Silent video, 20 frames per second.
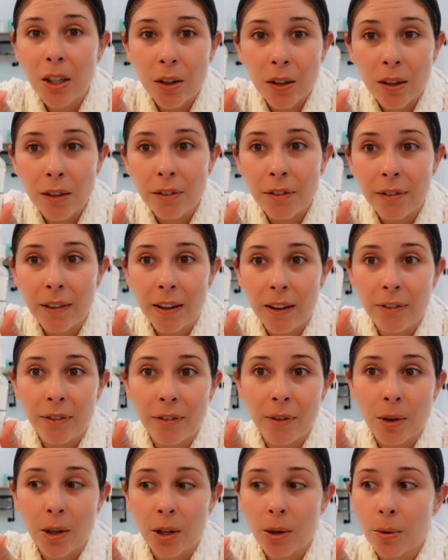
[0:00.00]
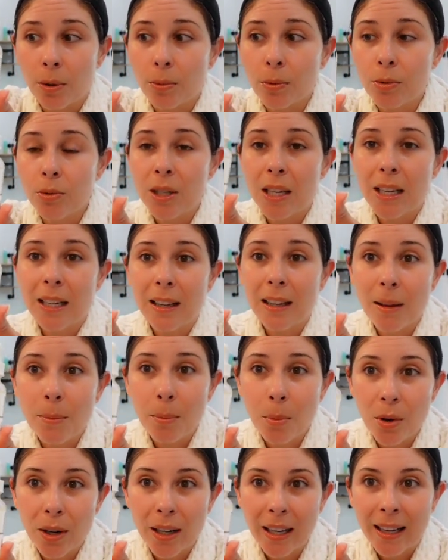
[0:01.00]
good fit for your routine in the
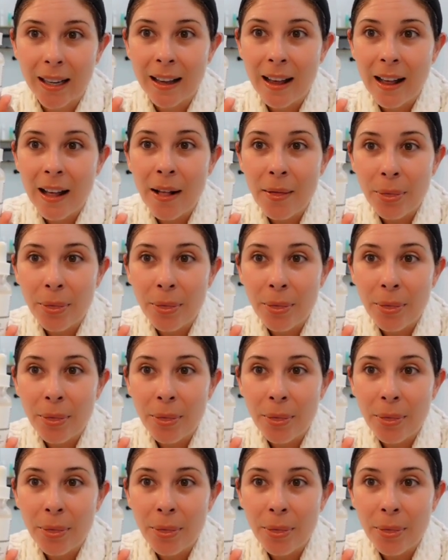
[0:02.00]
morning.